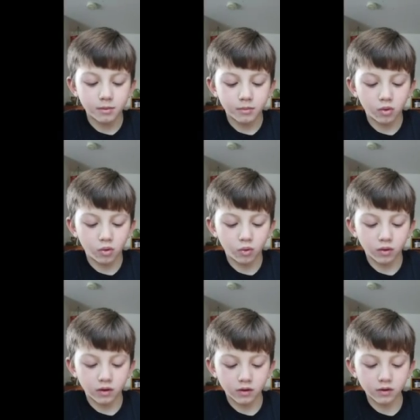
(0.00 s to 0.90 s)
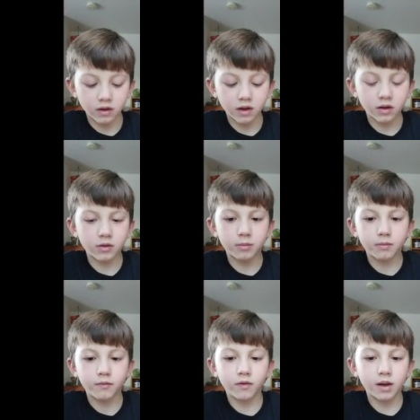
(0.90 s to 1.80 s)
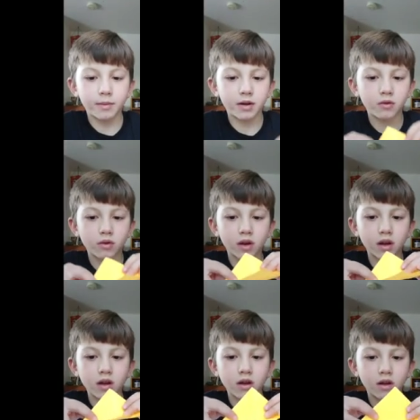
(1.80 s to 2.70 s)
Pull the other side flap out, okay.